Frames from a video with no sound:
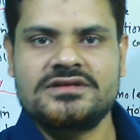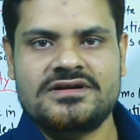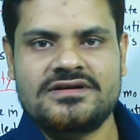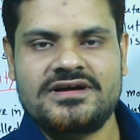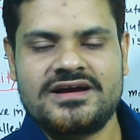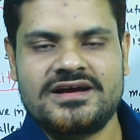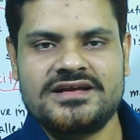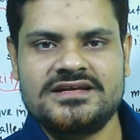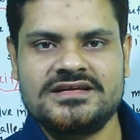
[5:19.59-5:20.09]
the
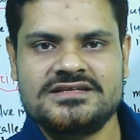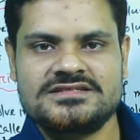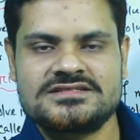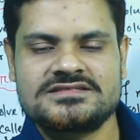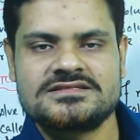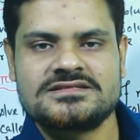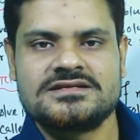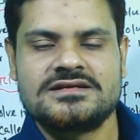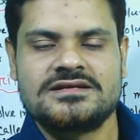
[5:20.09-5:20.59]
rice
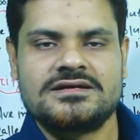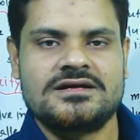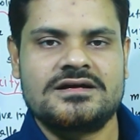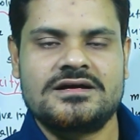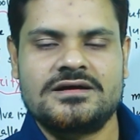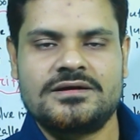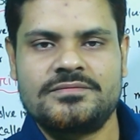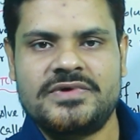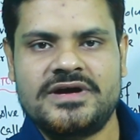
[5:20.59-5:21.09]

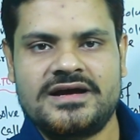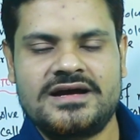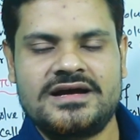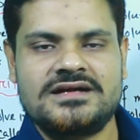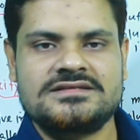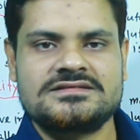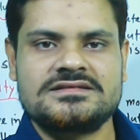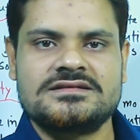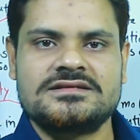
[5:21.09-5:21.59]

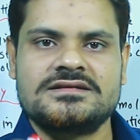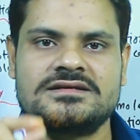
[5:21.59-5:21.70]
bags,